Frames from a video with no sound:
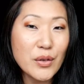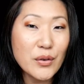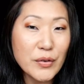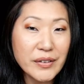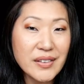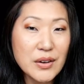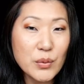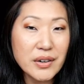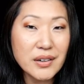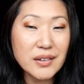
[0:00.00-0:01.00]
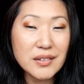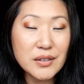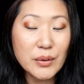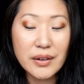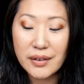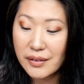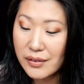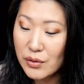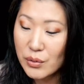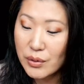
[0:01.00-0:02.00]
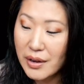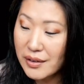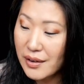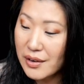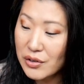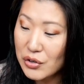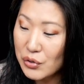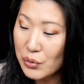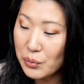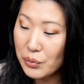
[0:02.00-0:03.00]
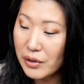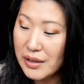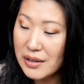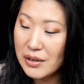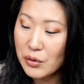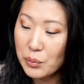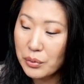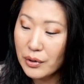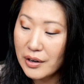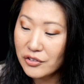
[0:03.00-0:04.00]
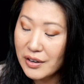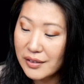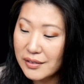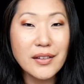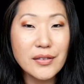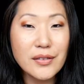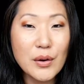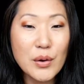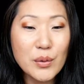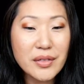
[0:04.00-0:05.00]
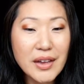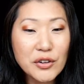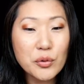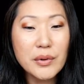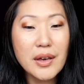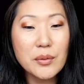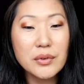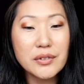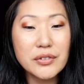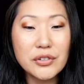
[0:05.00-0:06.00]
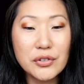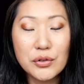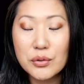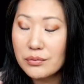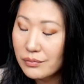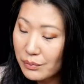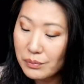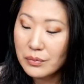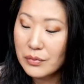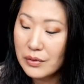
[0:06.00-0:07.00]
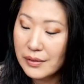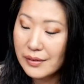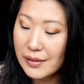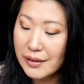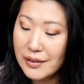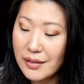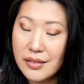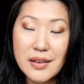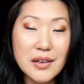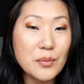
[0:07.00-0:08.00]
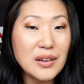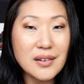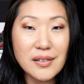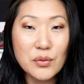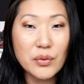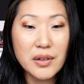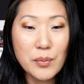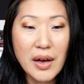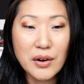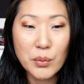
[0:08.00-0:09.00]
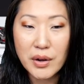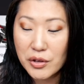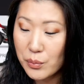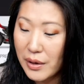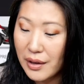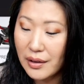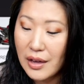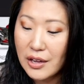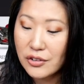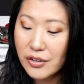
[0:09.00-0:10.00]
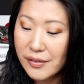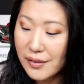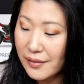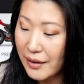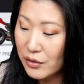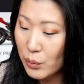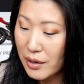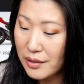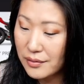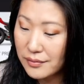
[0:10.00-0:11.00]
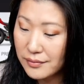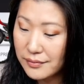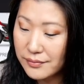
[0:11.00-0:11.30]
So the first thing we're gonna do is create a new Keynote project. And so then you'll be able to select a theme. It doesn't really matter what you pick, just select one.